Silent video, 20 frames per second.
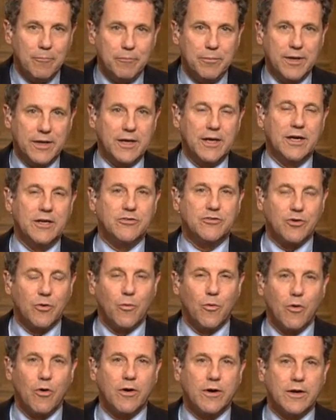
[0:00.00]
begin to
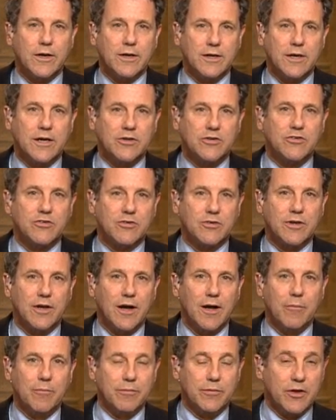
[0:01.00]
work against
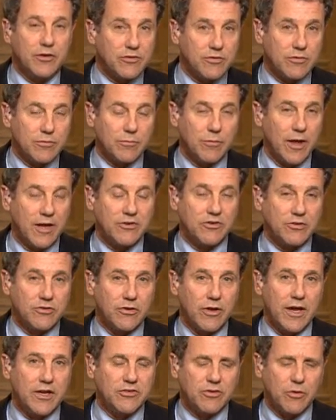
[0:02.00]
this
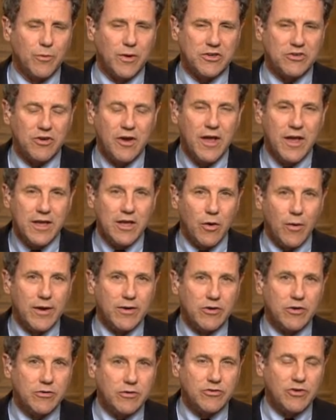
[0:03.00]
legislation, which,
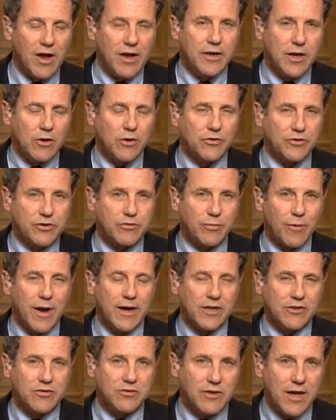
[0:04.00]
John Nichols is
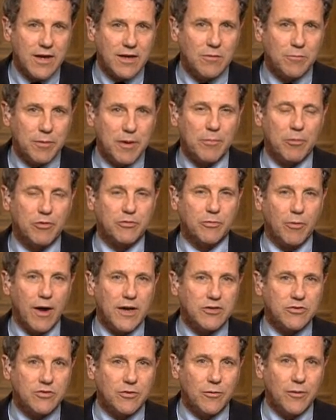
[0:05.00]
right. It's taken people's
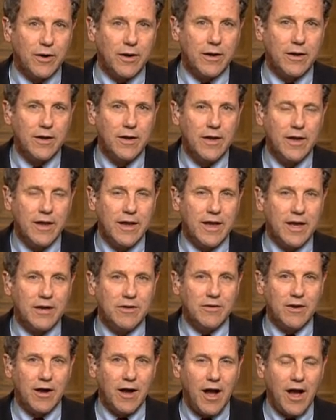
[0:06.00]
rights away.
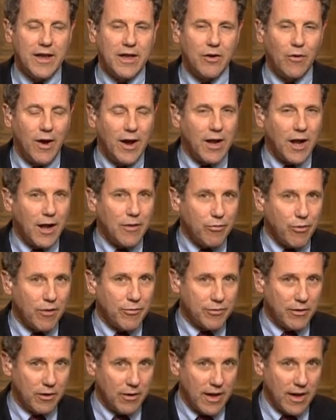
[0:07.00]
And, I thought the